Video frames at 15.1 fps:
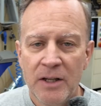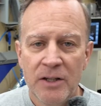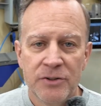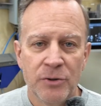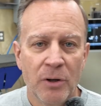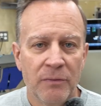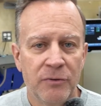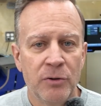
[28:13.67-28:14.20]

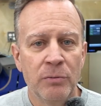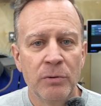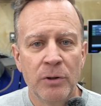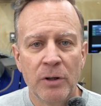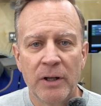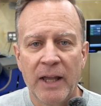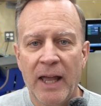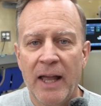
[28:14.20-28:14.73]
So if you
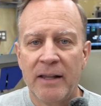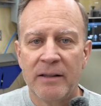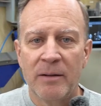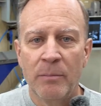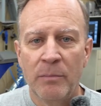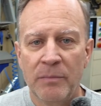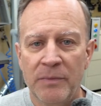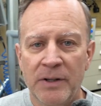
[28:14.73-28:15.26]
look at
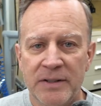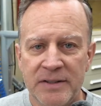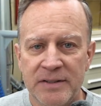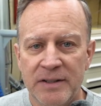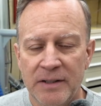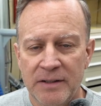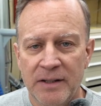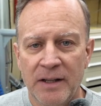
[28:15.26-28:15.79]

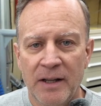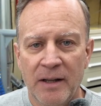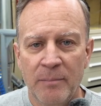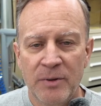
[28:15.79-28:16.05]
the